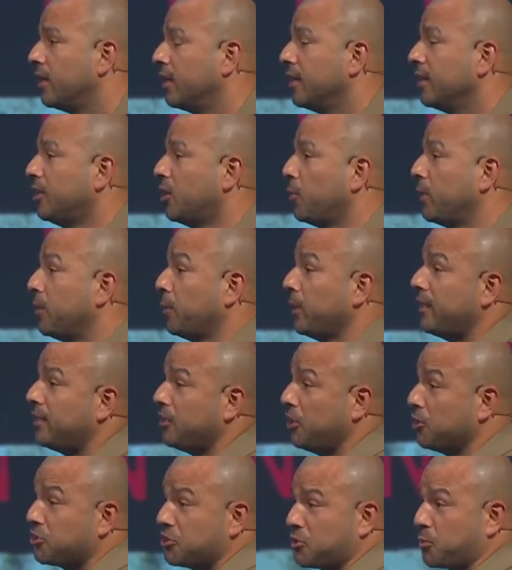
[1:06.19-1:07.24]
You know, we
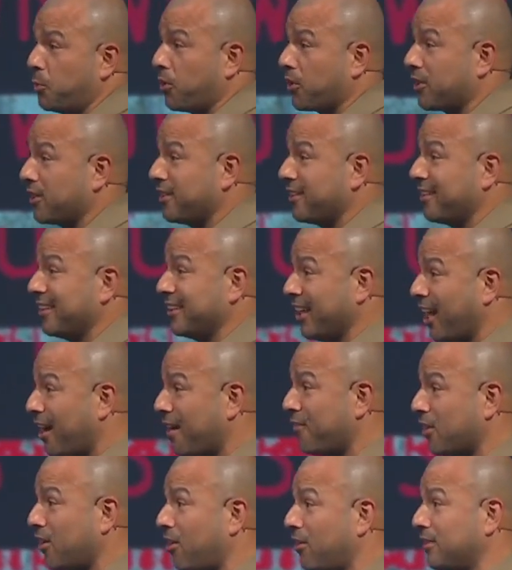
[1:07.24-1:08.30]
use this word love
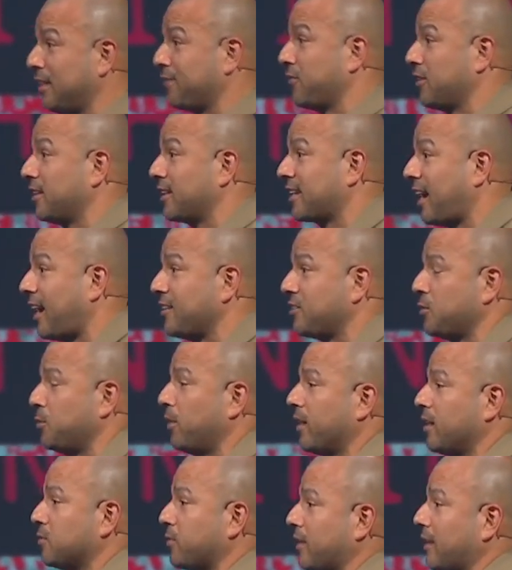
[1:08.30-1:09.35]
in all different kinds of
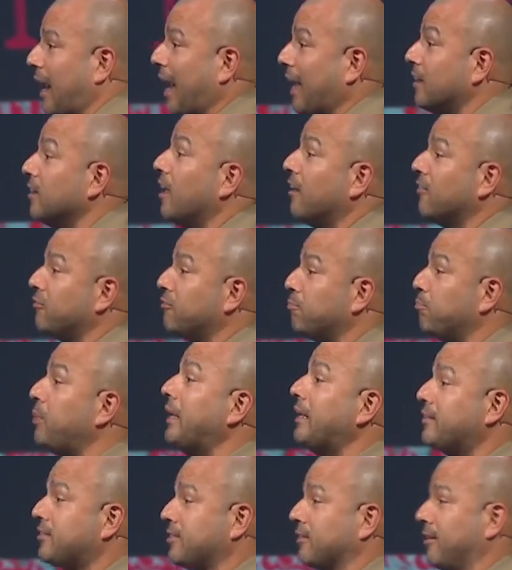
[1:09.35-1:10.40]
ways, right? I love
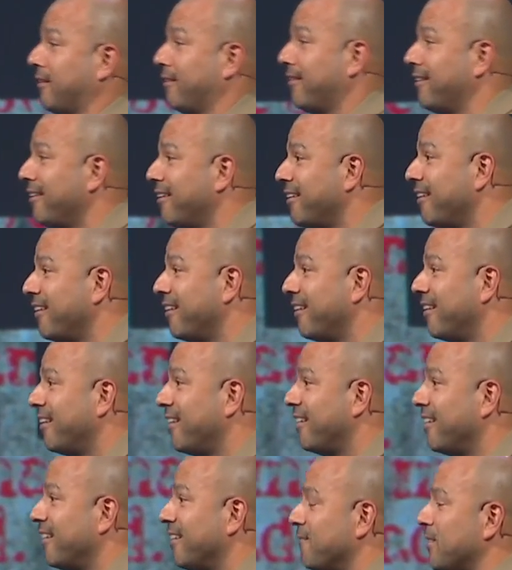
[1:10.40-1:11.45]
pizza.
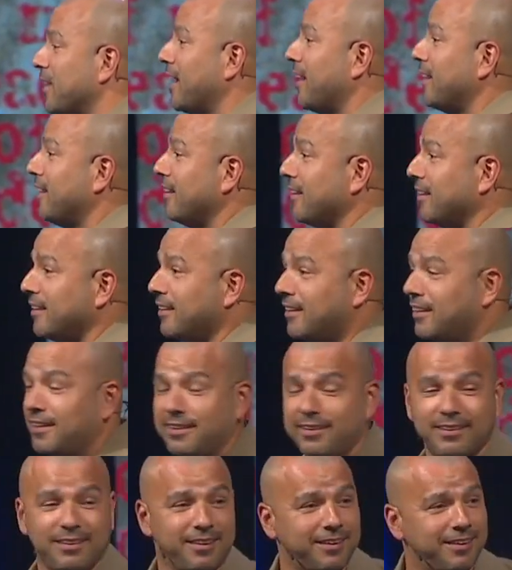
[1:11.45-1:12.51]
Thank
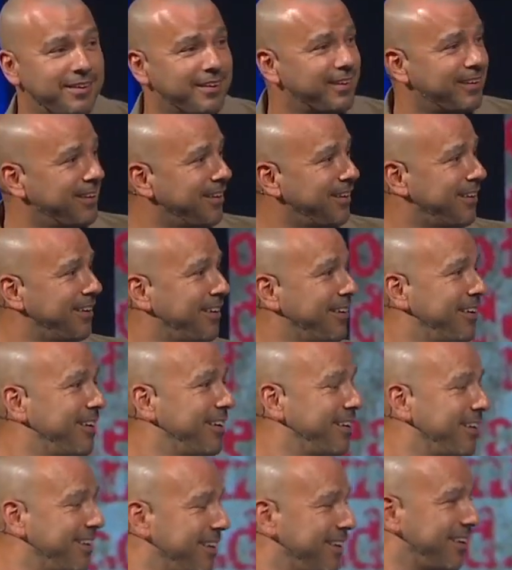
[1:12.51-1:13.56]

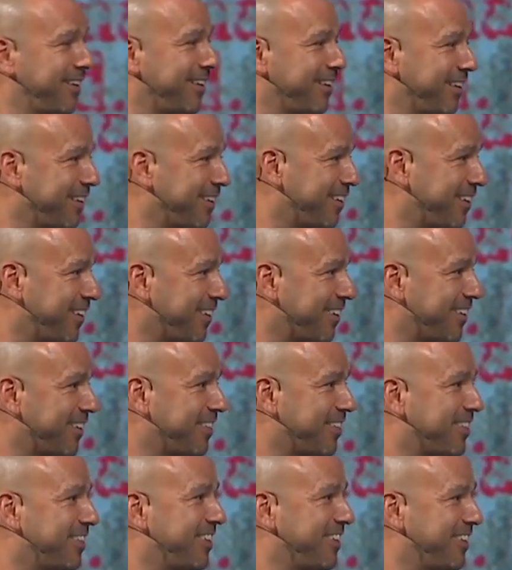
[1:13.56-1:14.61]

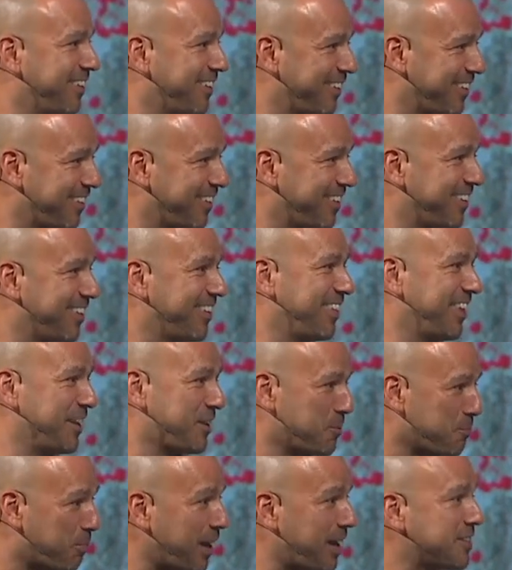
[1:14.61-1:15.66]

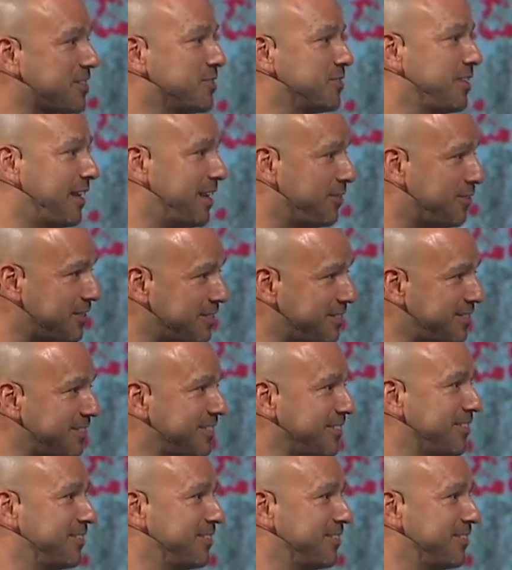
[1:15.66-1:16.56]
you, Pastor David.